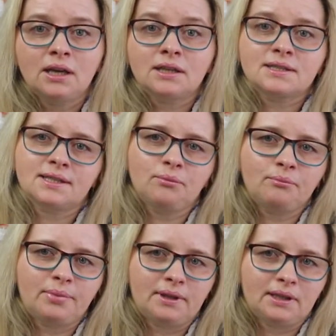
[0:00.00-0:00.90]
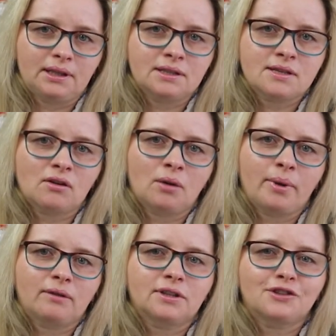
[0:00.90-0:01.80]
Simply talk
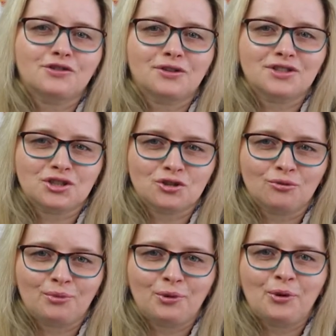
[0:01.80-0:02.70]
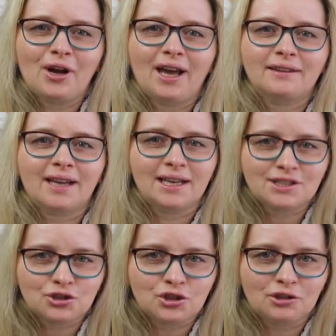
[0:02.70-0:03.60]
about the transition book and
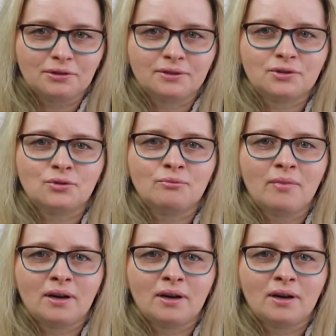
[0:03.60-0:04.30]
ask children to